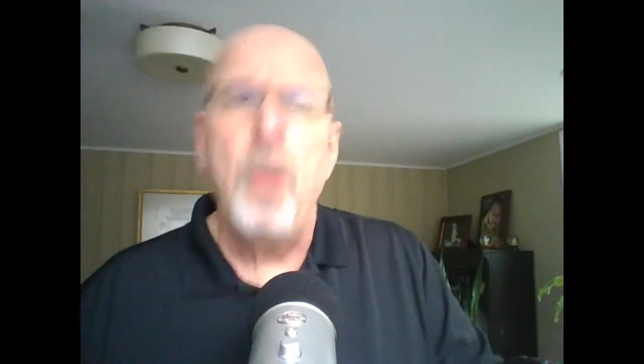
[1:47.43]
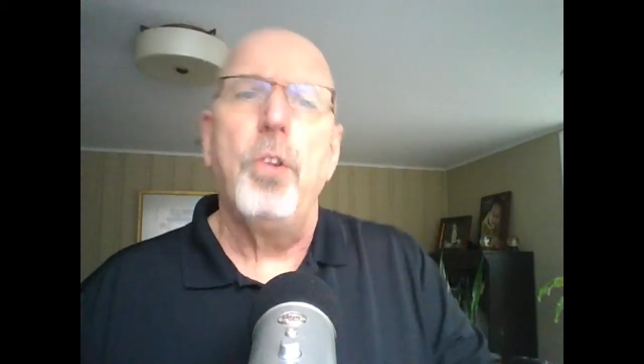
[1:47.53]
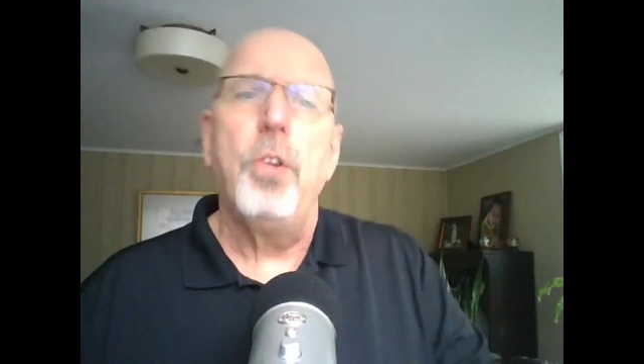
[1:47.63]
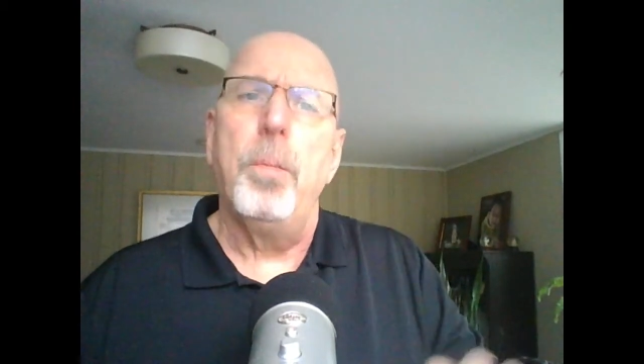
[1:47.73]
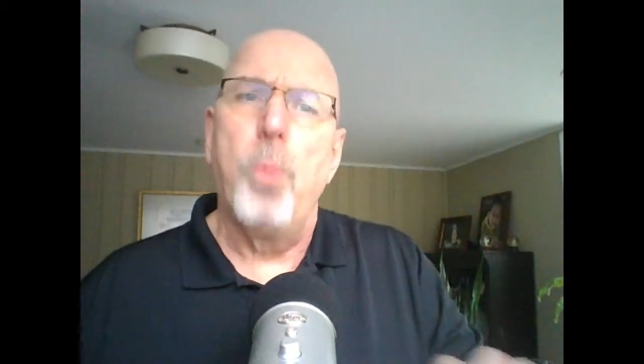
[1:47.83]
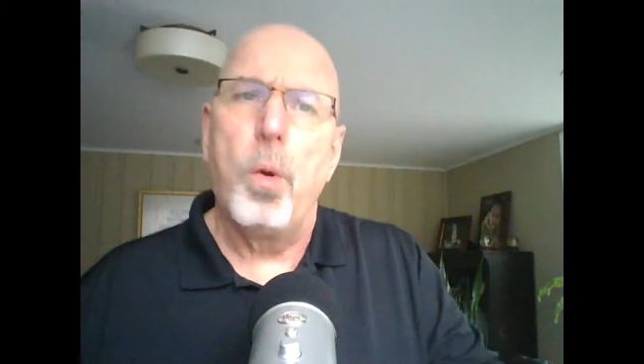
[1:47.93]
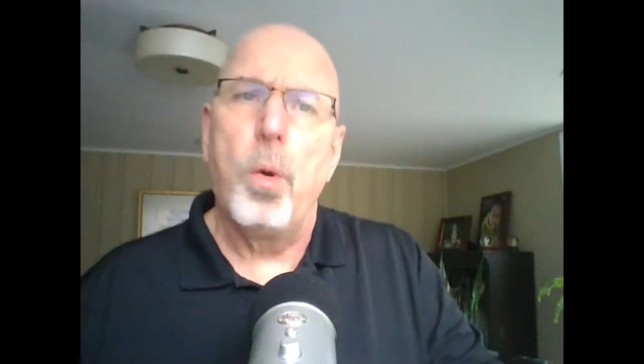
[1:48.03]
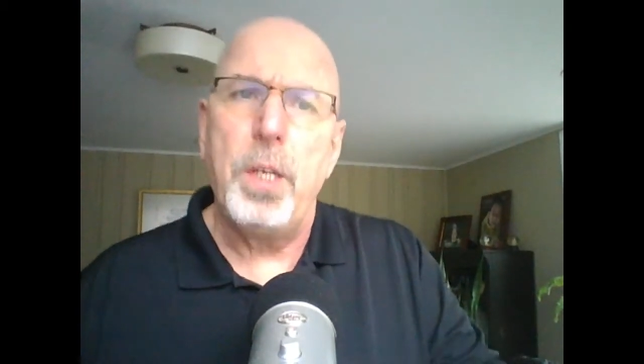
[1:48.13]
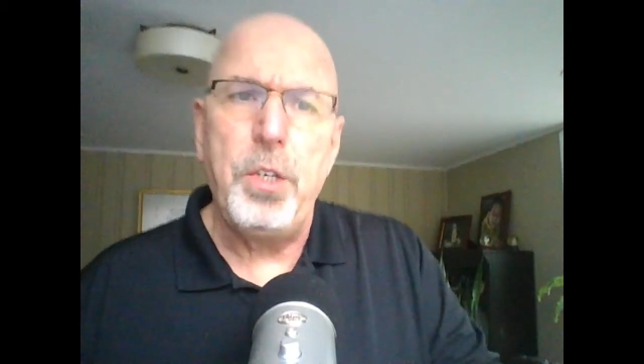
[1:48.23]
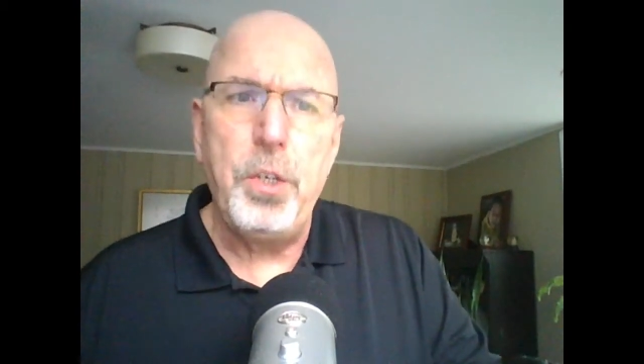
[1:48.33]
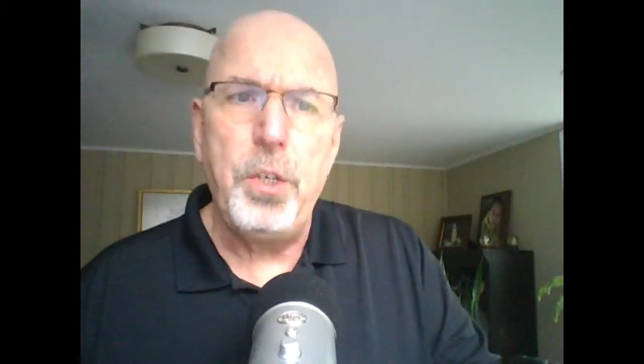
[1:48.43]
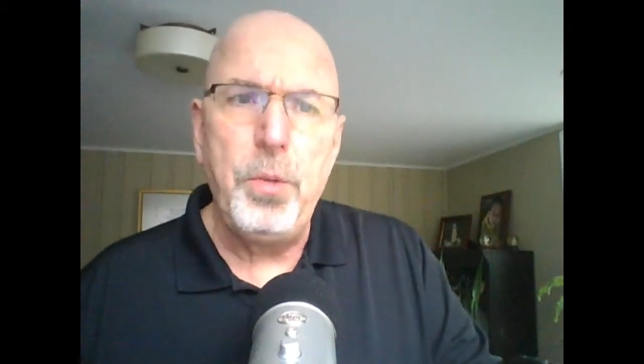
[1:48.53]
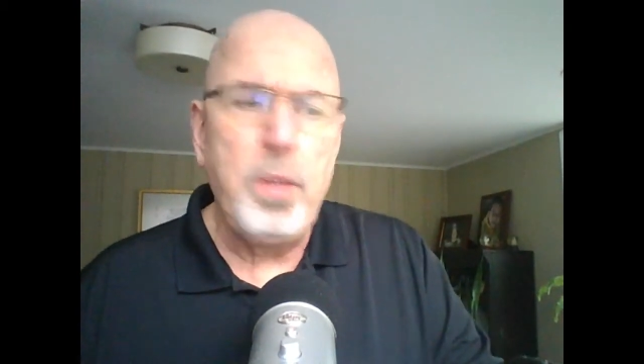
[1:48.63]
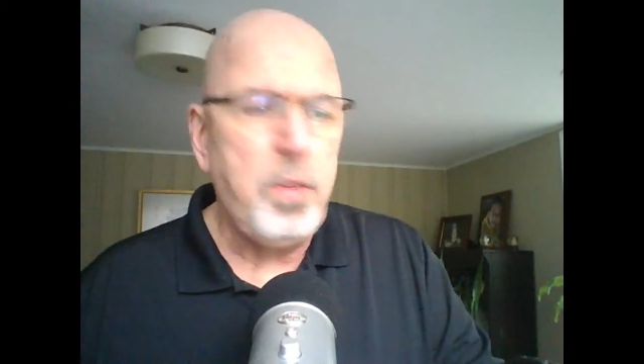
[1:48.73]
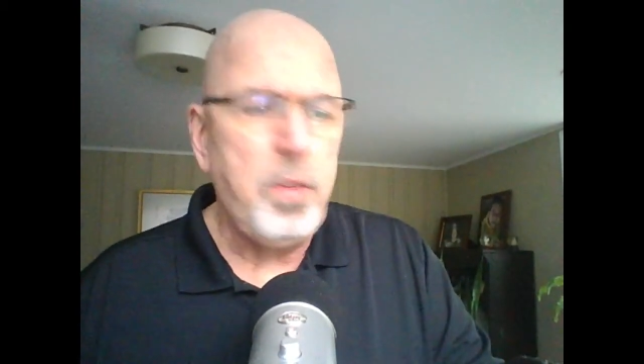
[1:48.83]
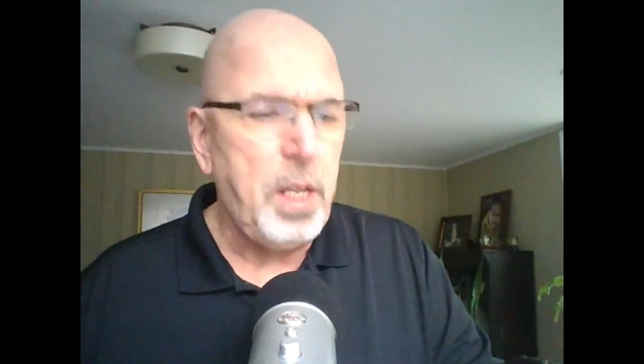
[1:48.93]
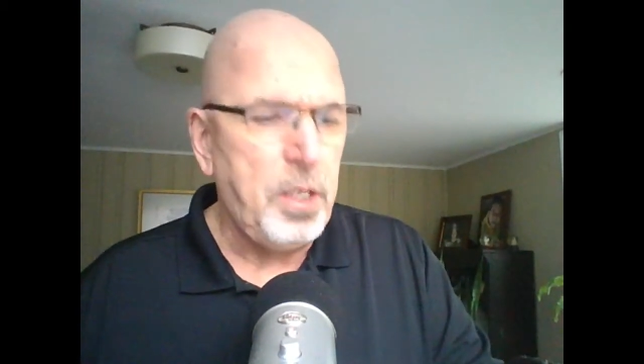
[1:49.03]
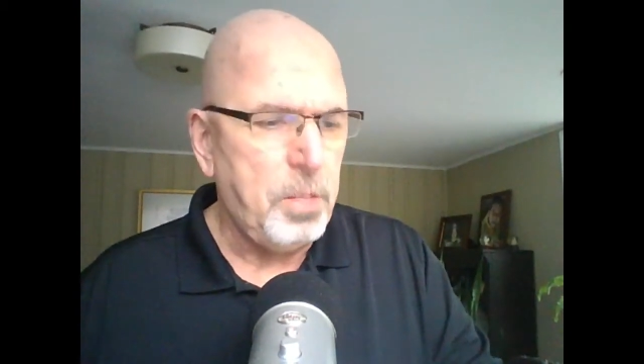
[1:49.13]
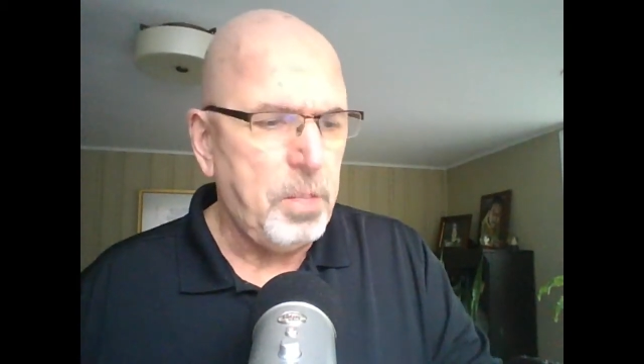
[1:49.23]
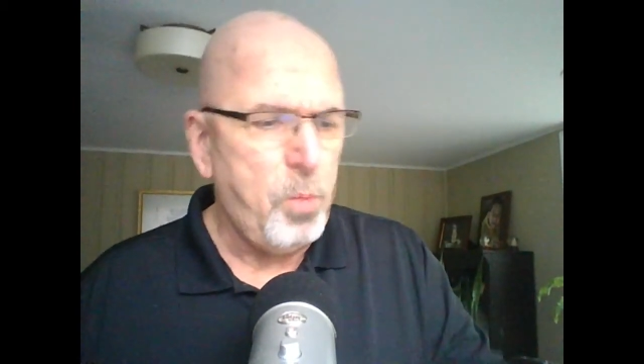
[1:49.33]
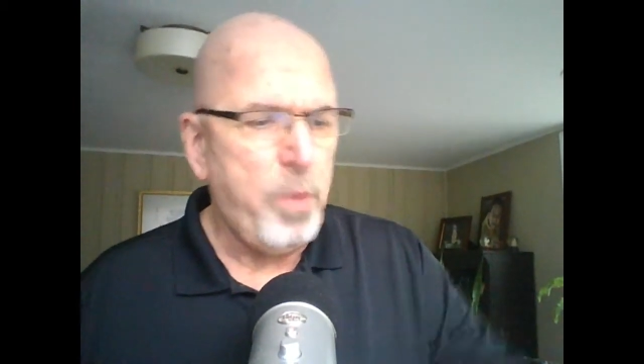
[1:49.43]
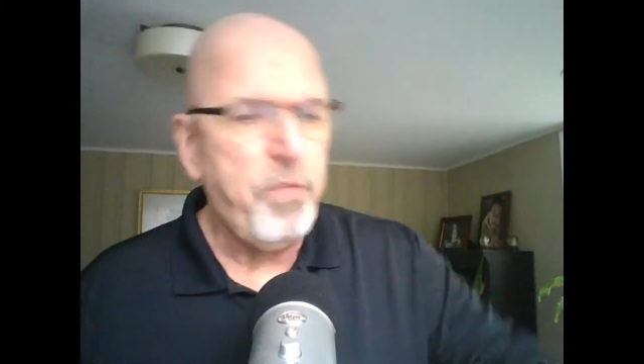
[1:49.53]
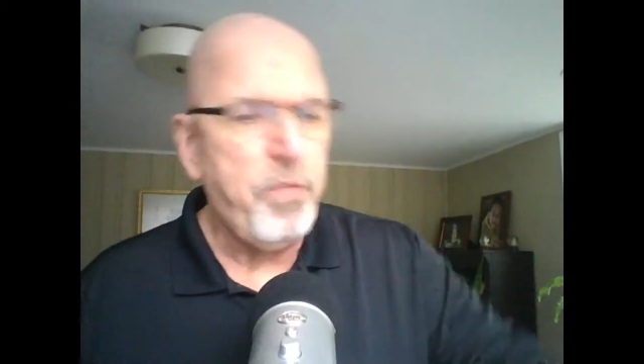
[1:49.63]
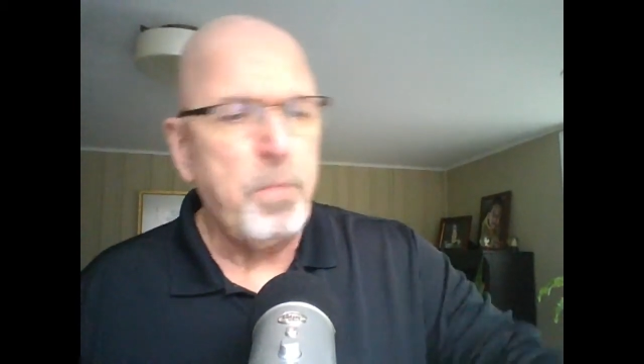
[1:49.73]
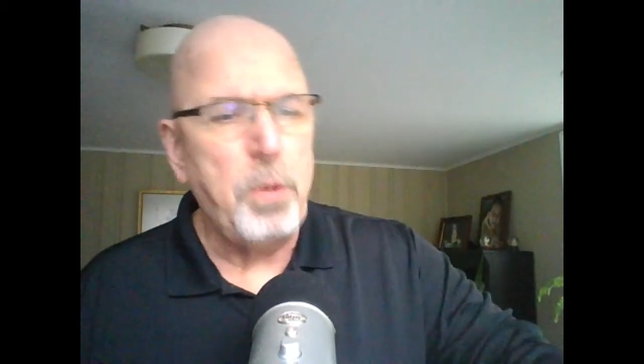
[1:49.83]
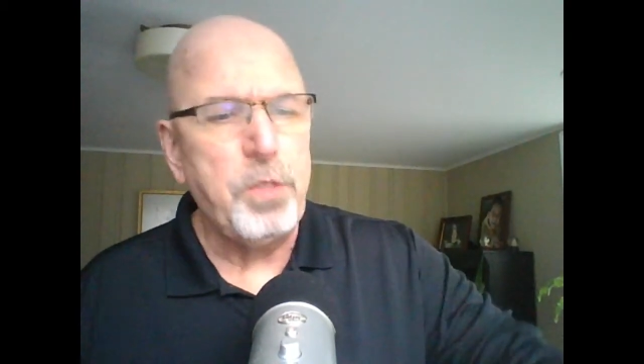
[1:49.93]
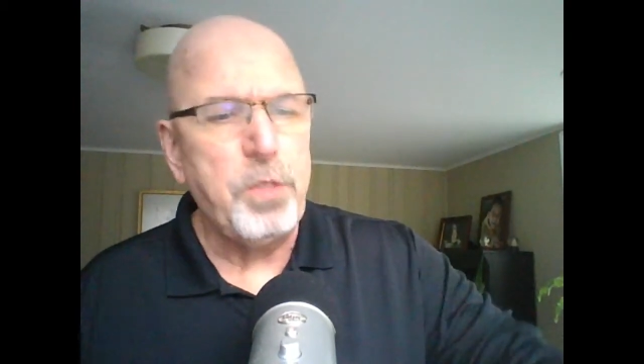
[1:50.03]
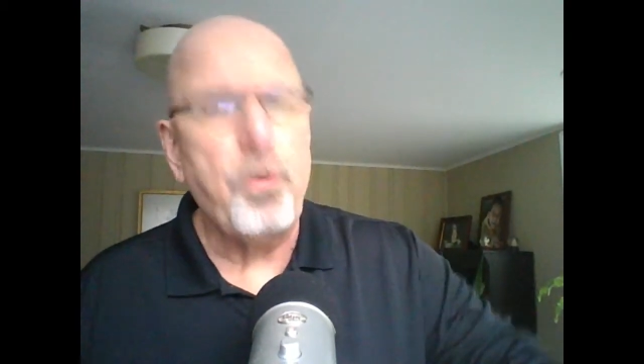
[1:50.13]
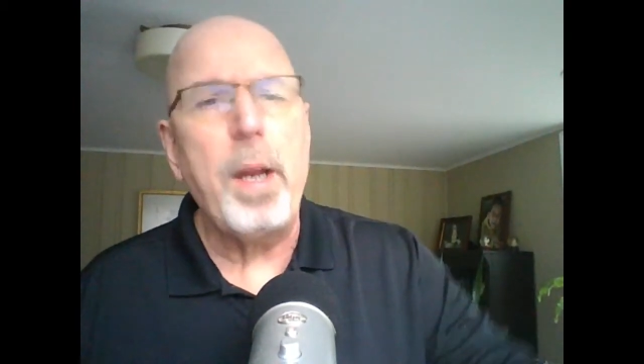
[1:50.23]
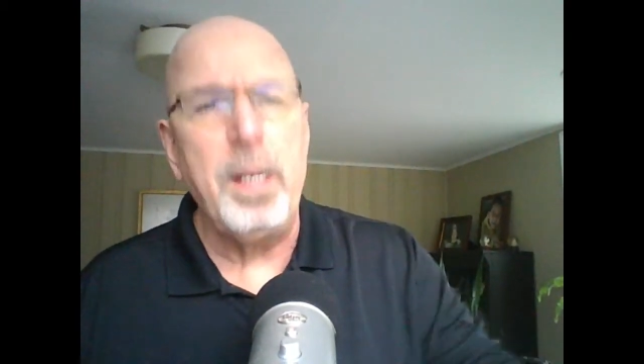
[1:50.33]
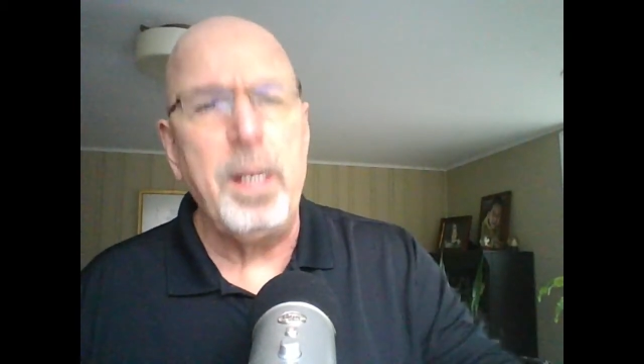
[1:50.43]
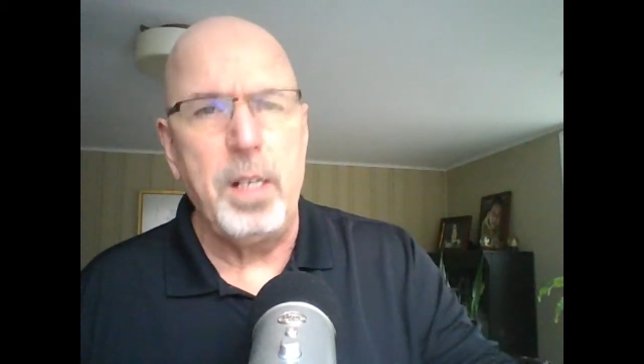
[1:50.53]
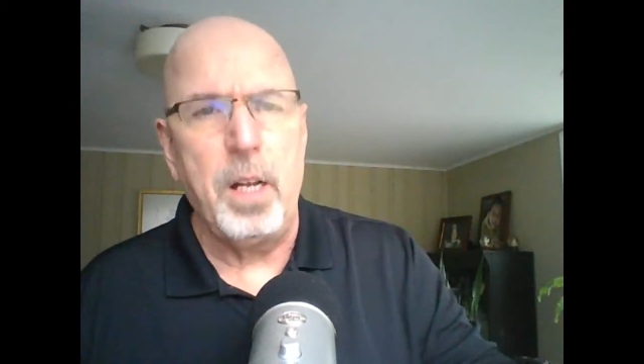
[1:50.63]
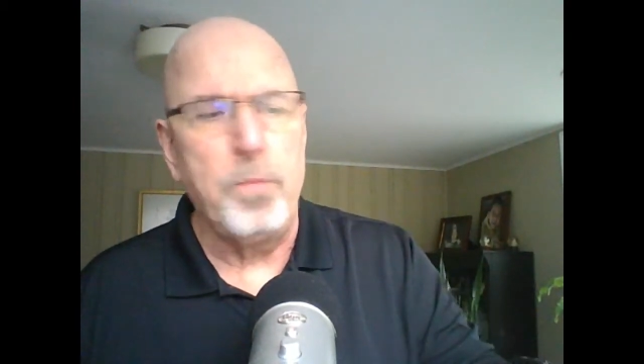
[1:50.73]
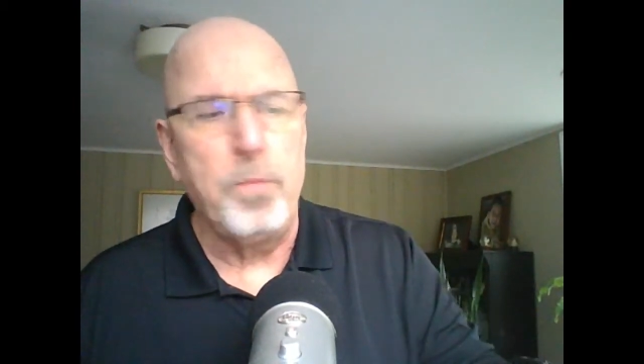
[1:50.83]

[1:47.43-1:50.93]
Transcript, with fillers: The more you do the thing you're most frightened of,